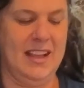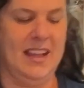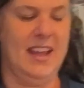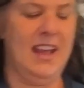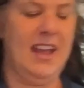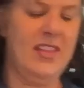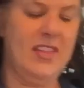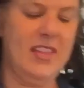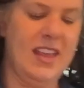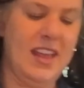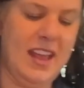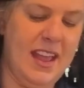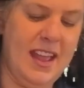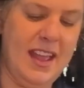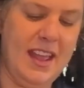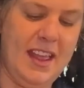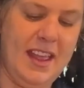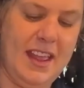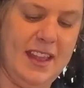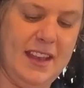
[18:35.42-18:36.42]
And
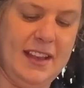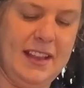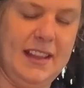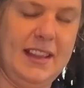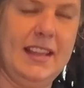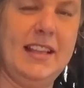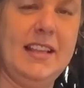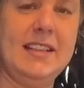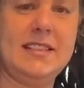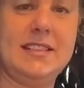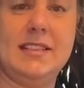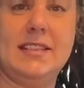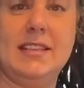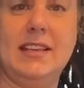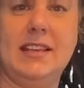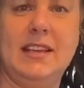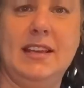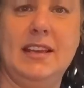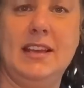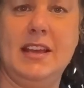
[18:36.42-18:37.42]
then let's
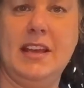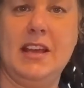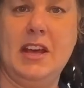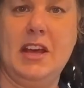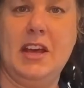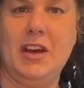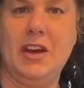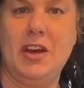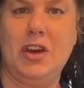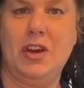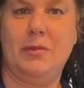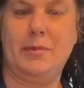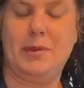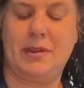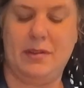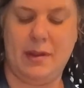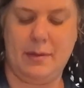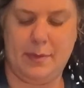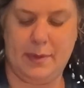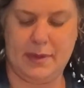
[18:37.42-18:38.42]
open
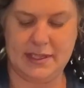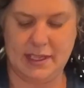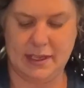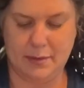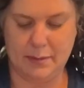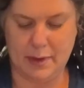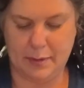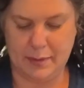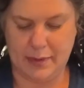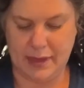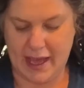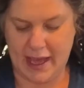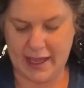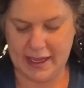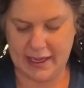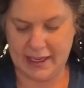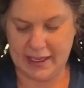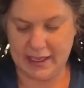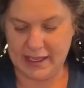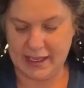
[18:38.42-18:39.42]
her up and see what we got
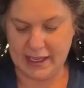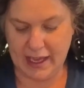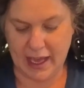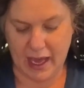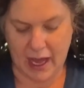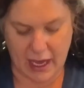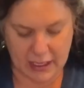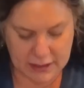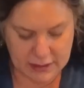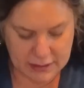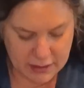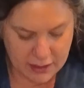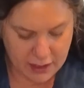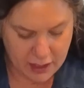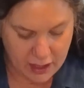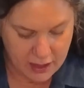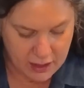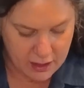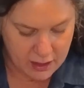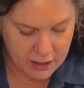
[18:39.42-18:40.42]
in here.
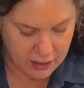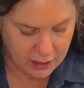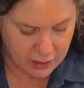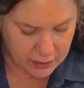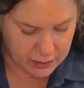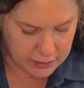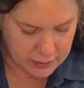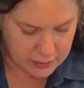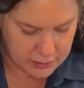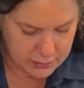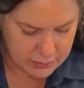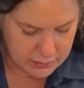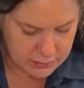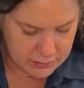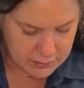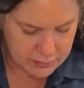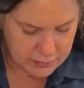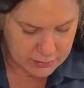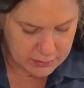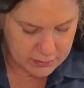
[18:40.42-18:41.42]
Oh,
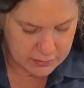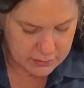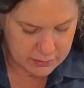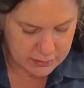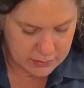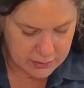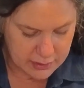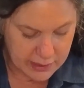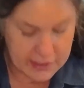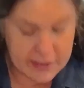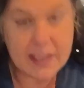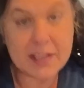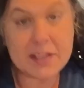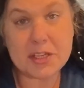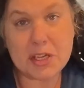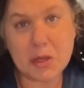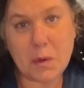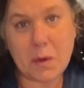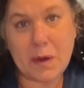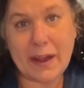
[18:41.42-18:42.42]
he's
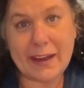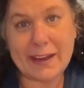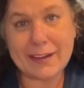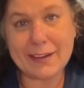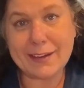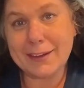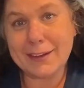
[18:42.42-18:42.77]
actually quite